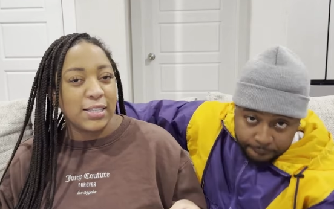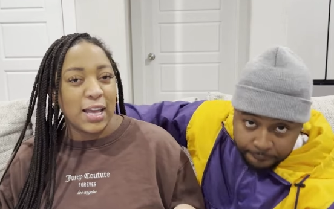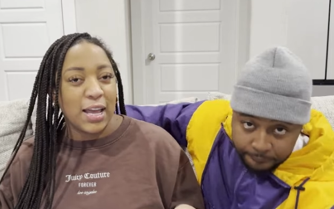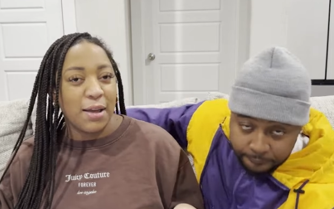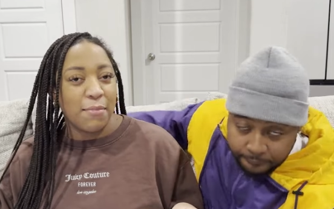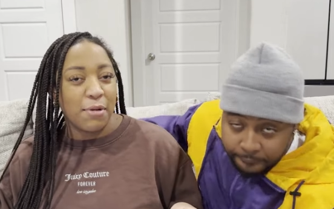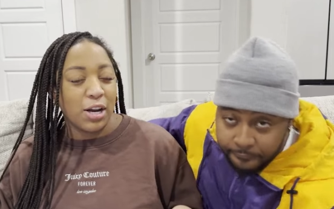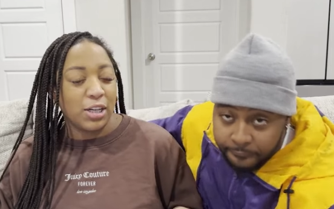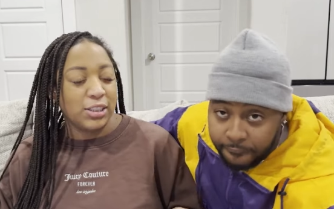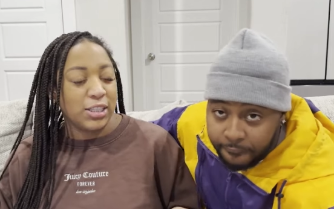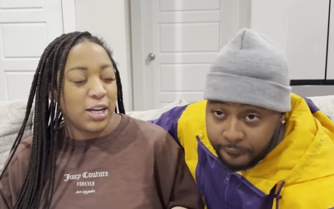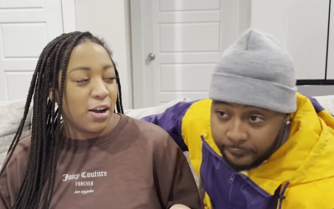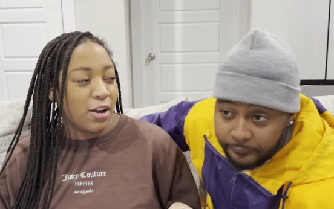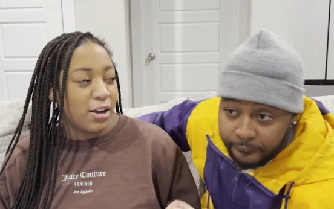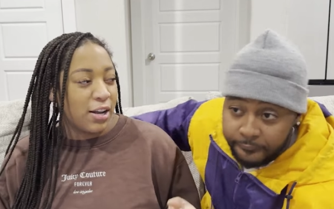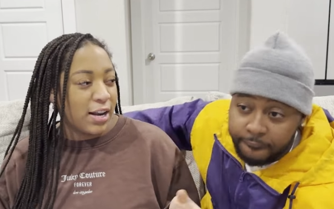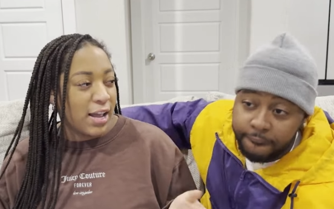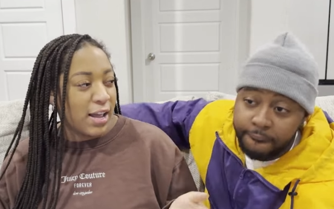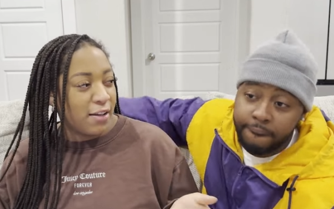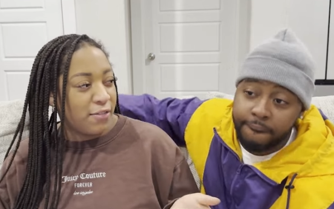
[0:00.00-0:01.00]
Speaker 1: name our child gonna
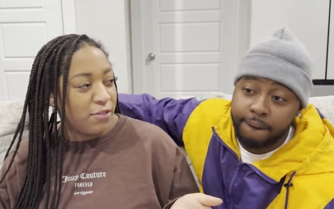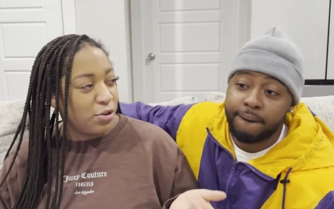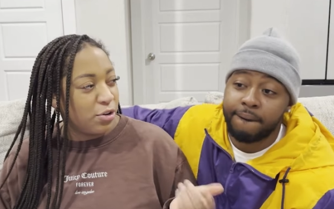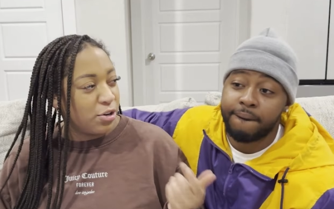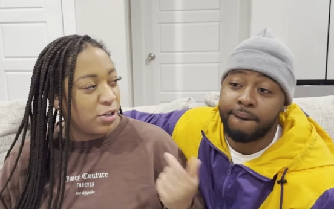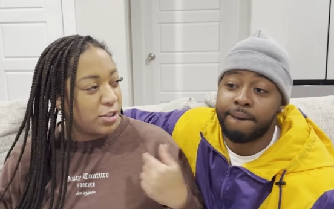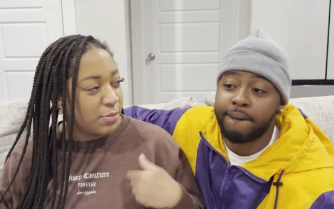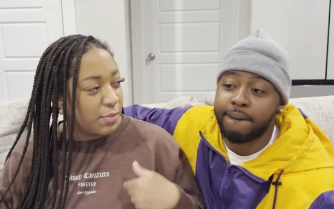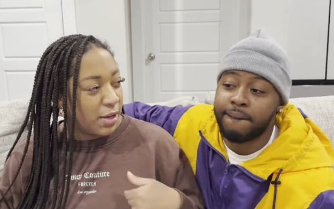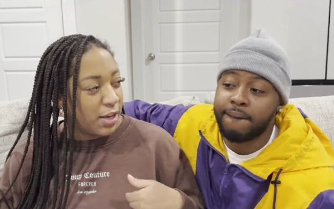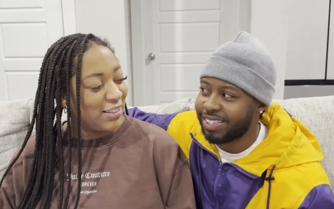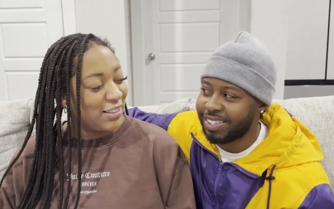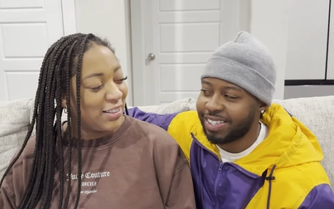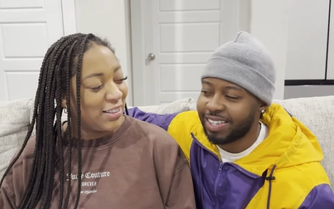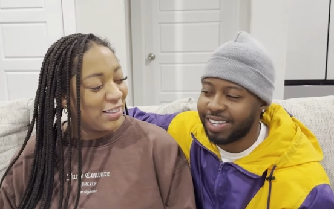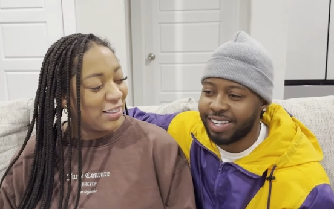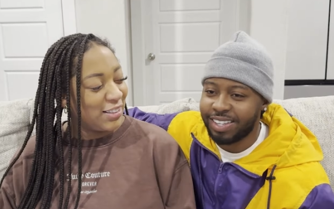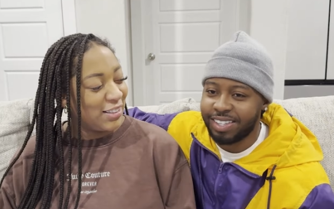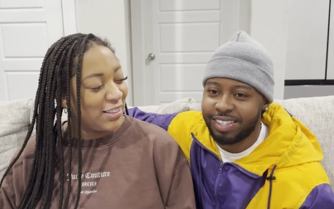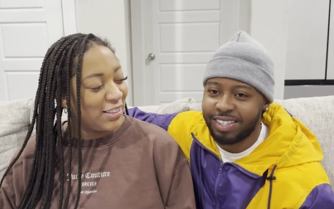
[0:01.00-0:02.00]
have, yours or mine?
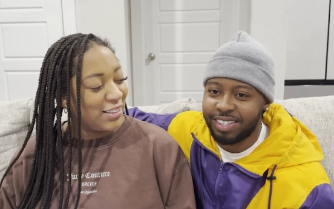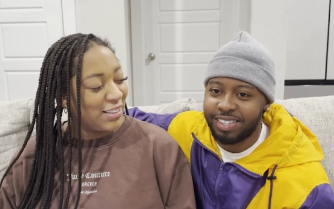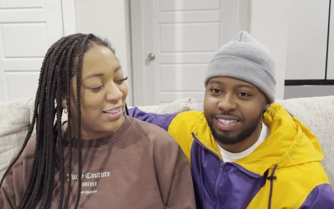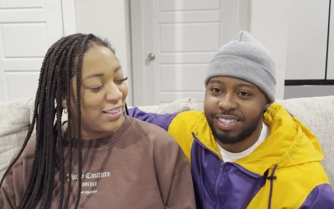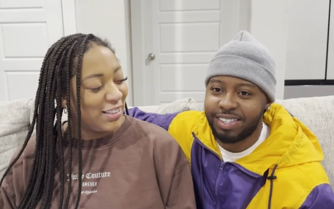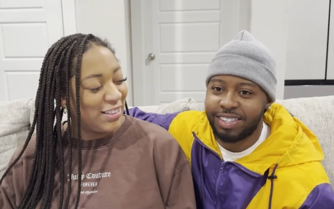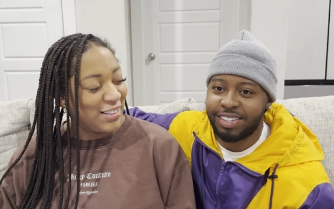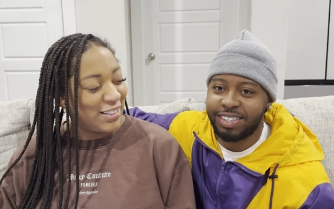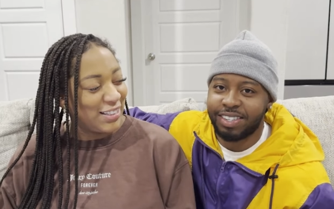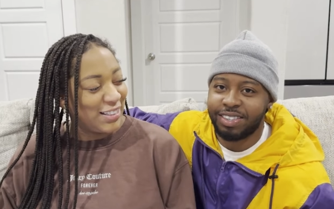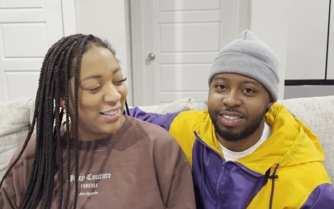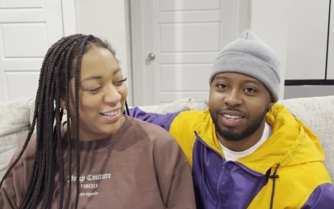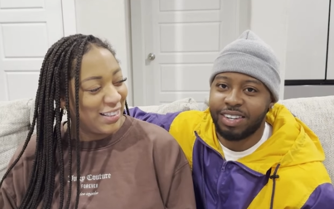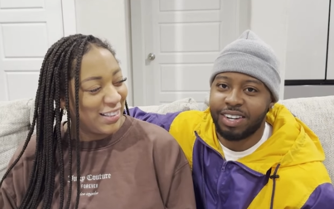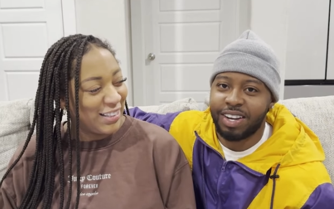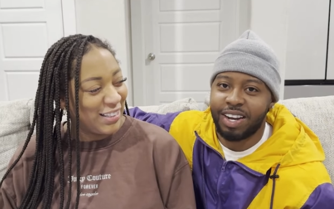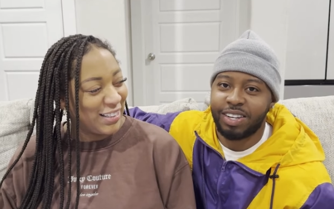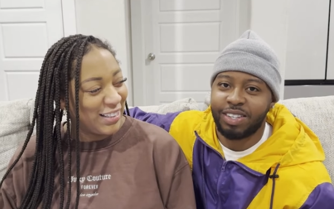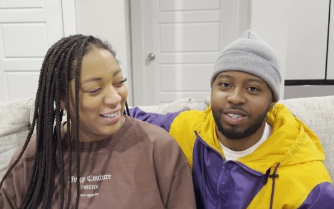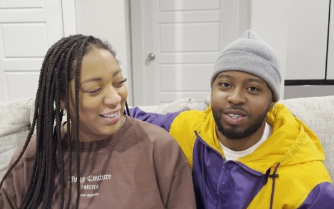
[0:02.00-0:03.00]
Speaker 2: That's
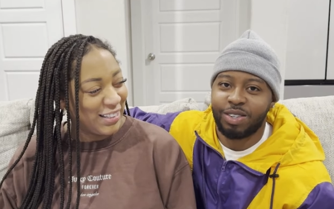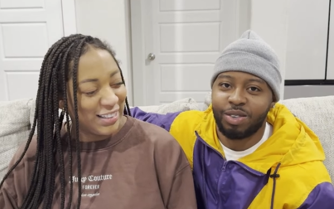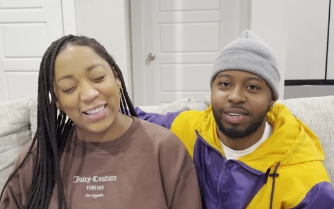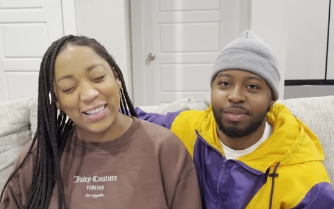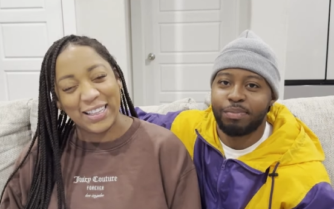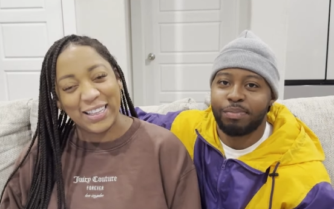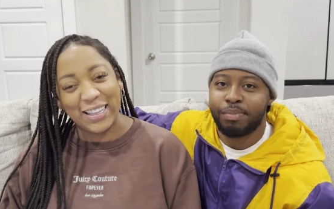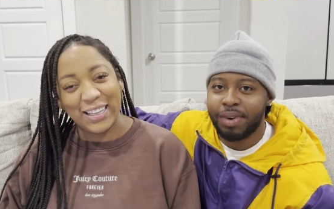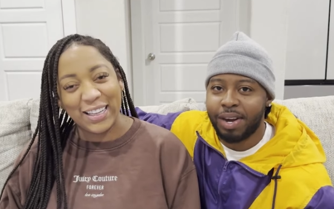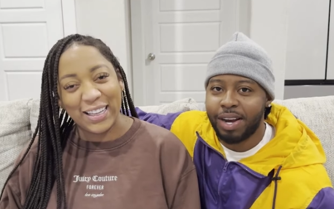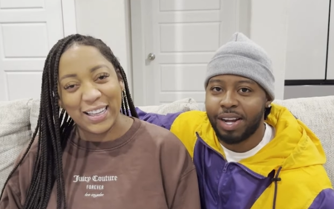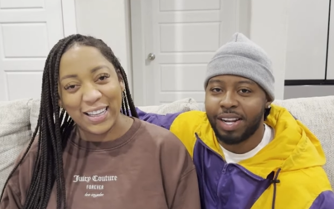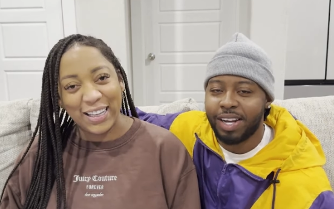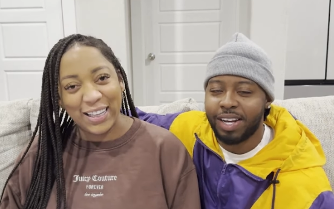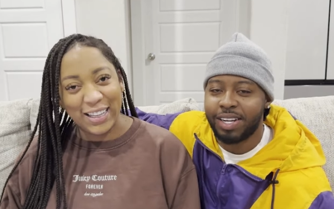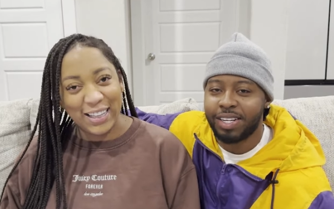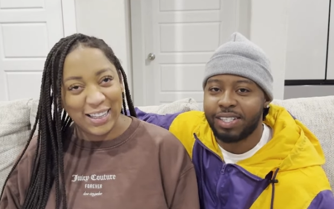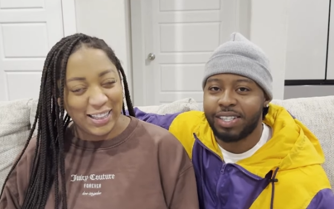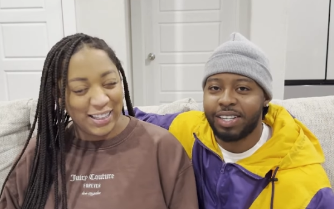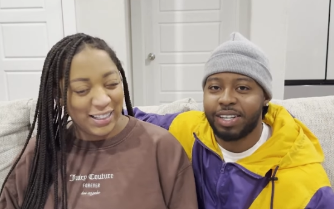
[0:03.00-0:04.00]
logical. My last
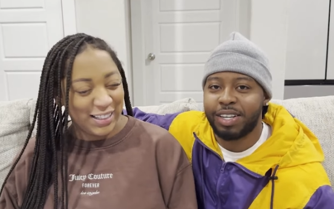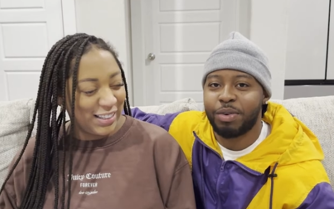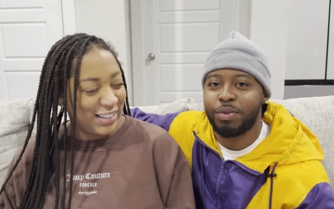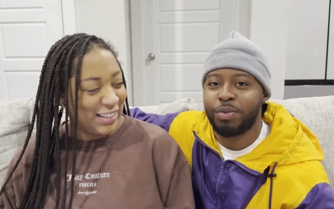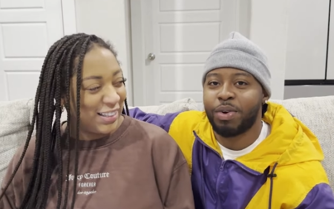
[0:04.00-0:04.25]
name.